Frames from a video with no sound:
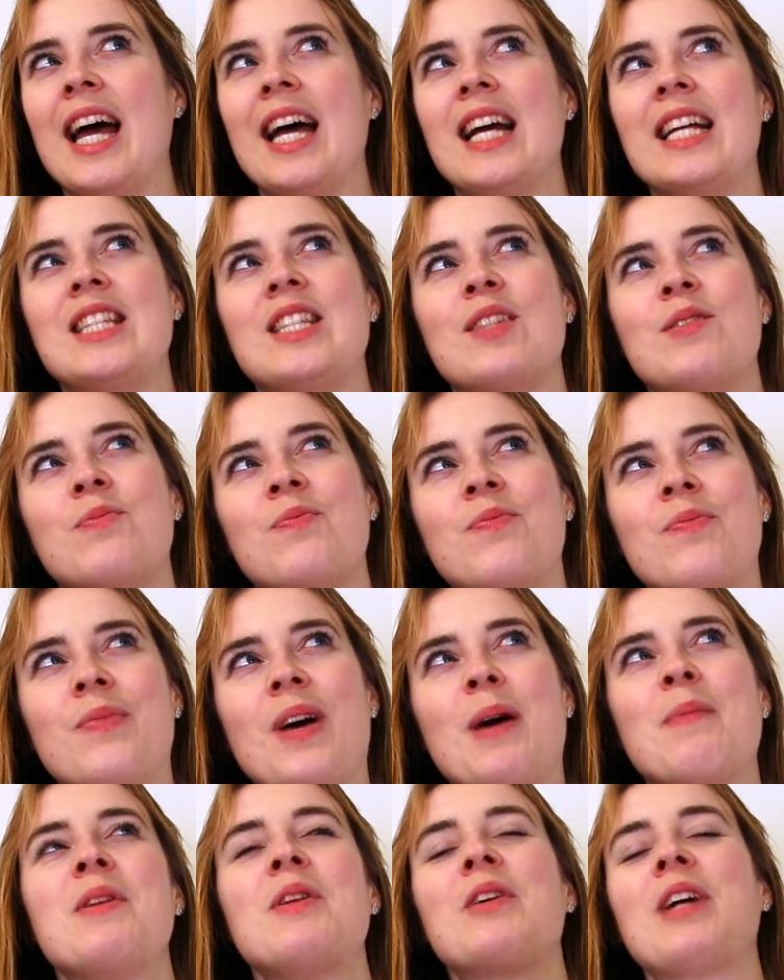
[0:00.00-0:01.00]
you
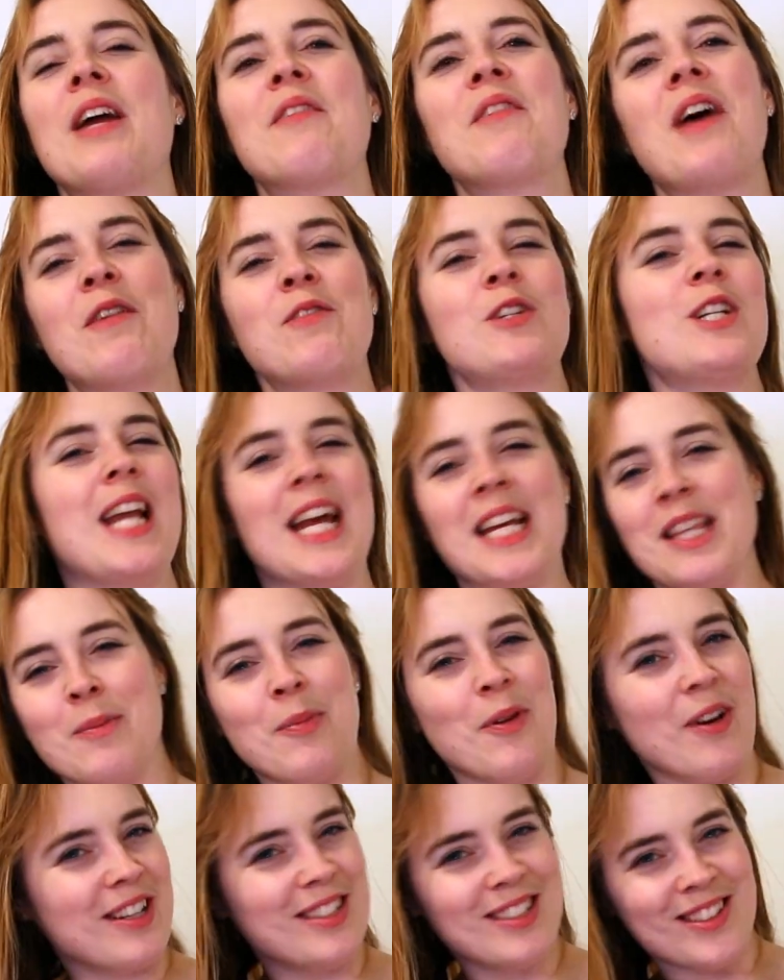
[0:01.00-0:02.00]
kind of have to like the
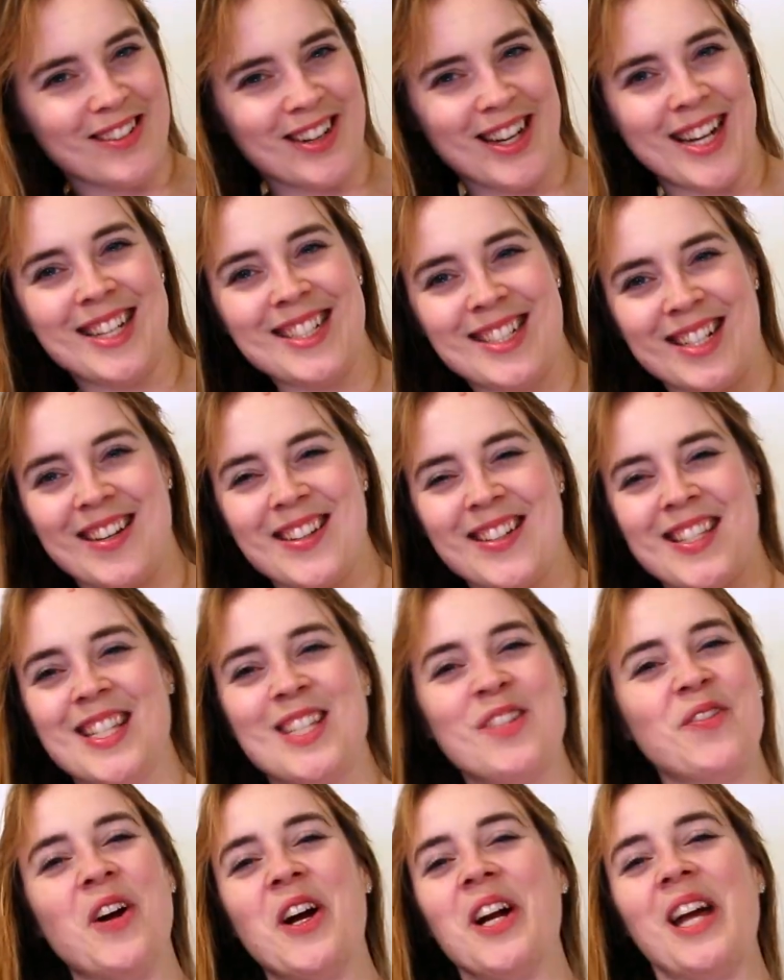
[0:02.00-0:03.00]
print, right? Because
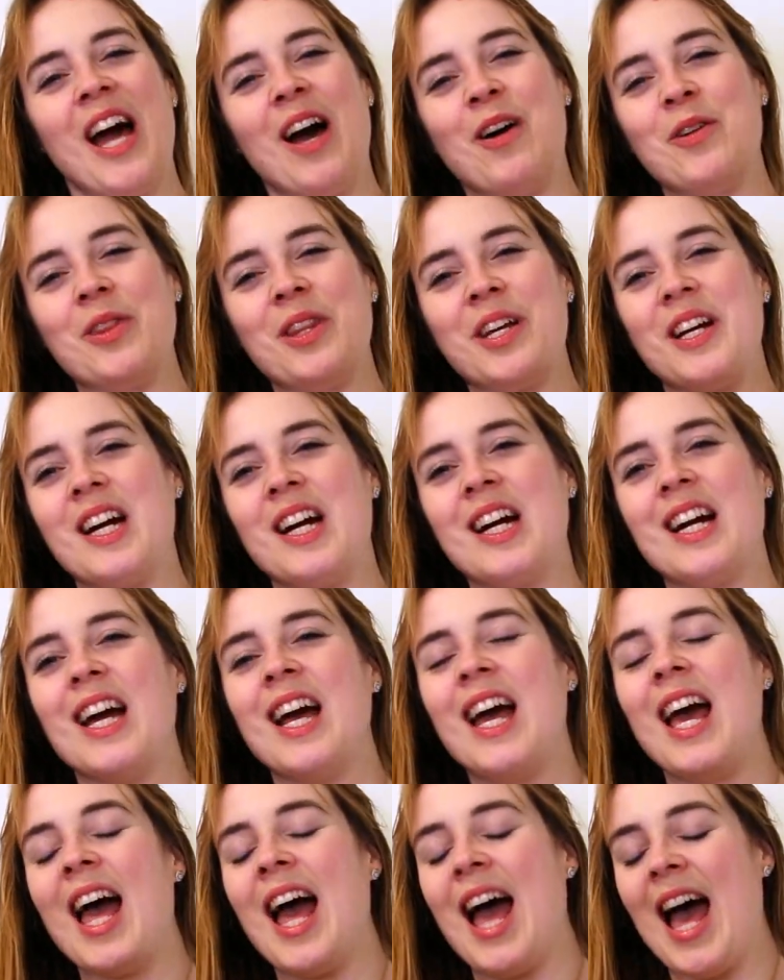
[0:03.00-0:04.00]
it's very out there.
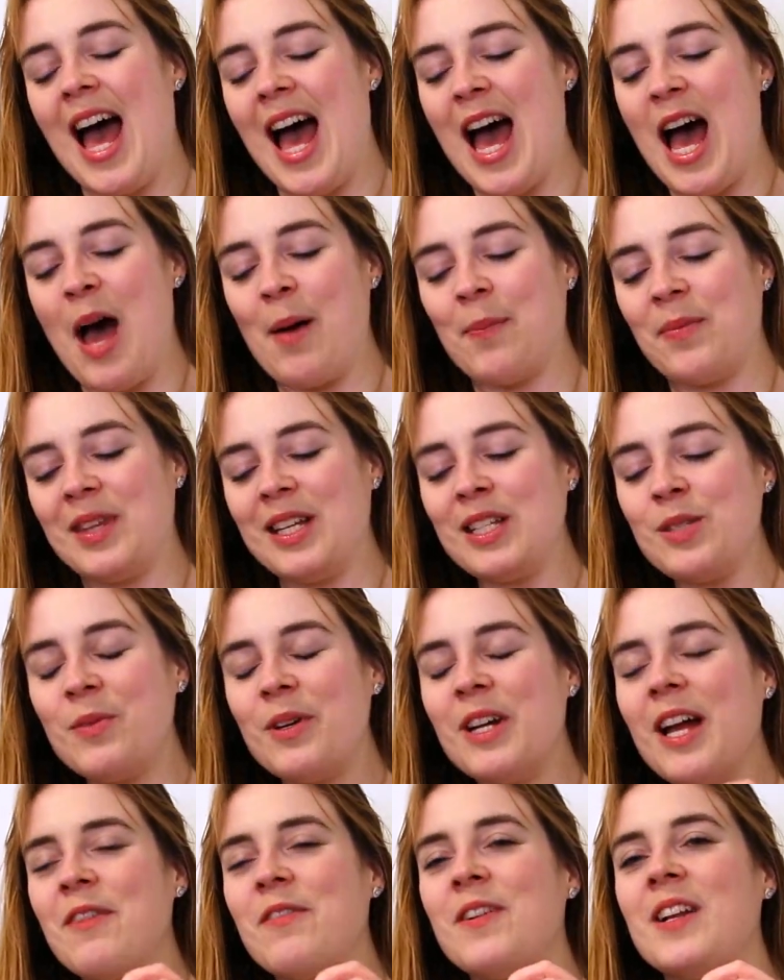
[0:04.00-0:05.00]
This
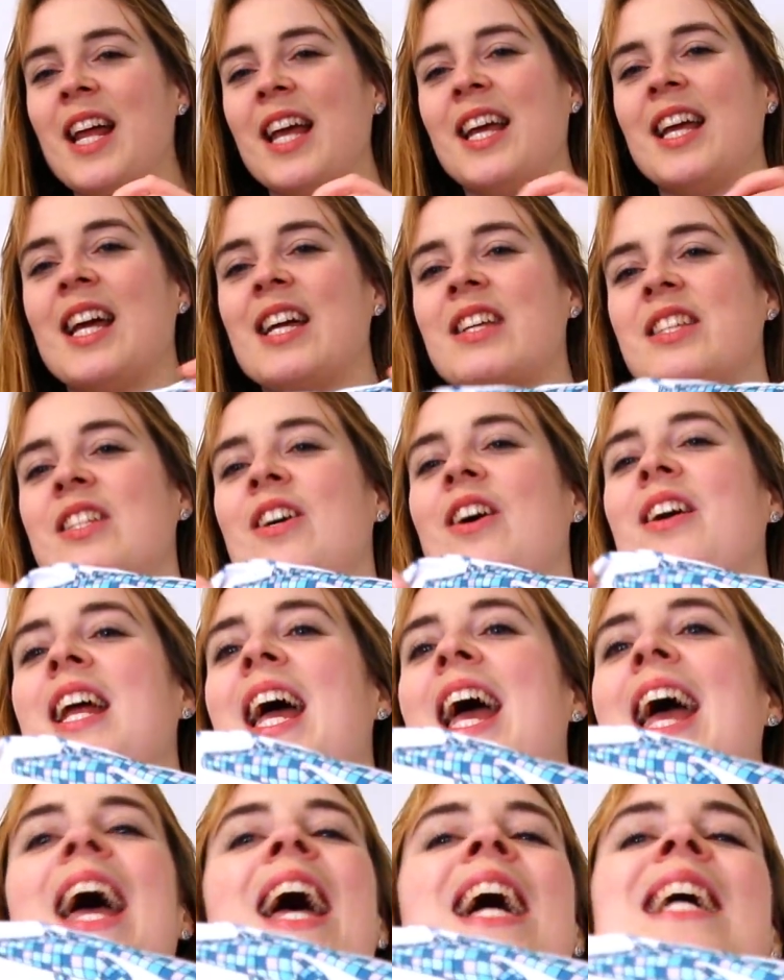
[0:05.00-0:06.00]
one I feel like is
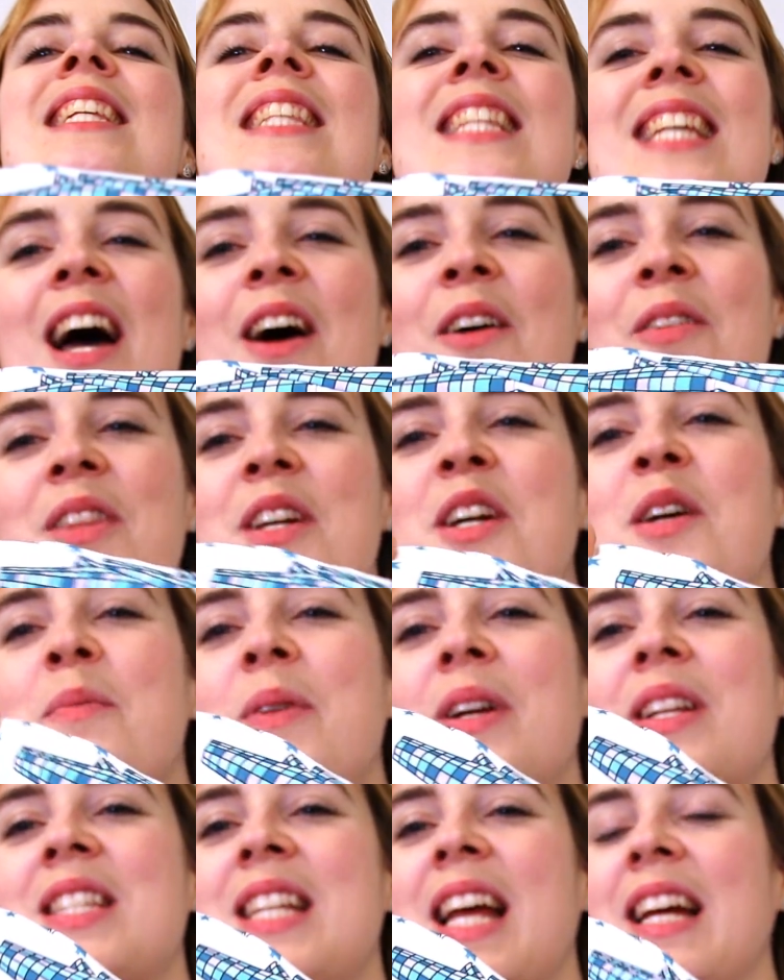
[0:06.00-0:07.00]
not as out there,
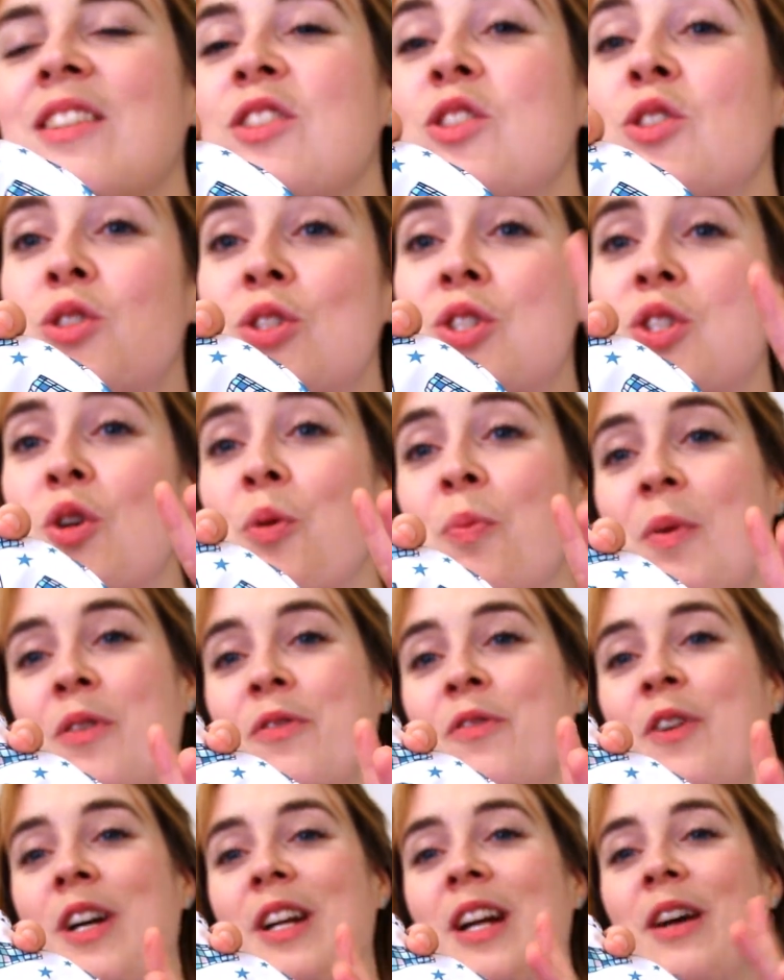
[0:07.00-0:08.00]
but it's like super
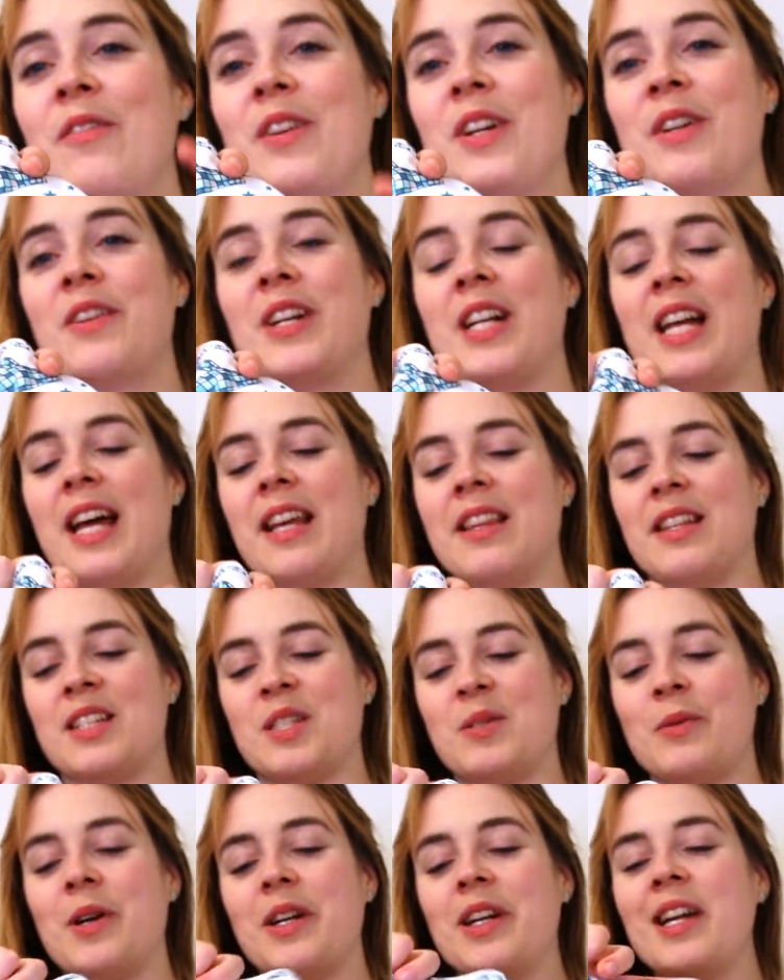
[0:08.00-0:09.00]
fun. I really, really like
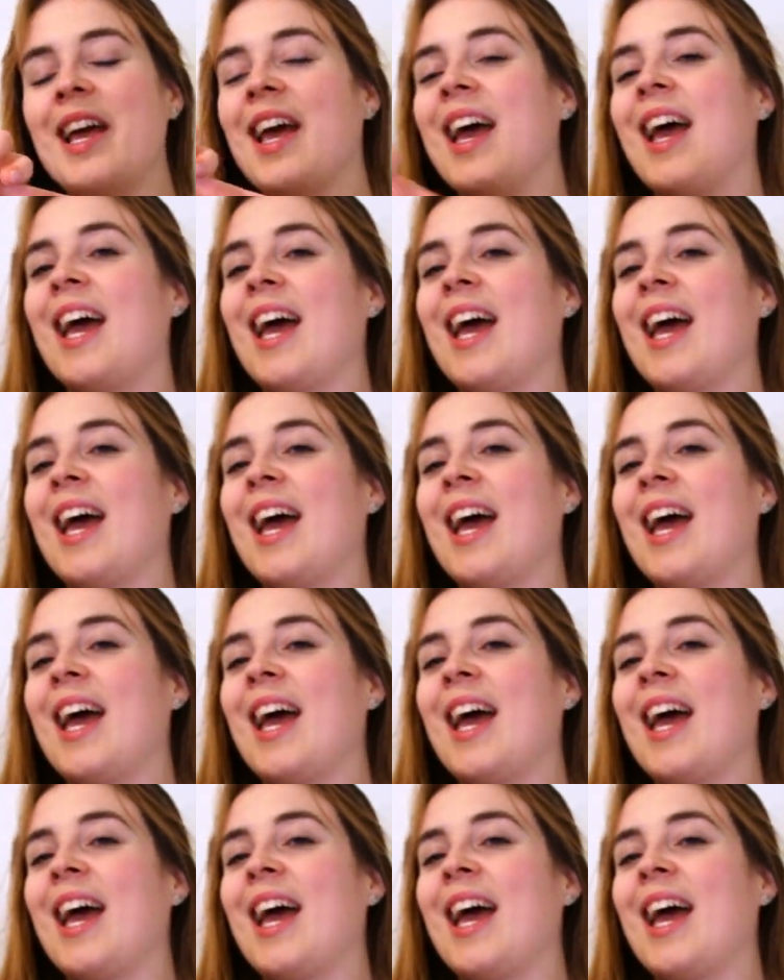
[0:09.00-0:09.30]
this one.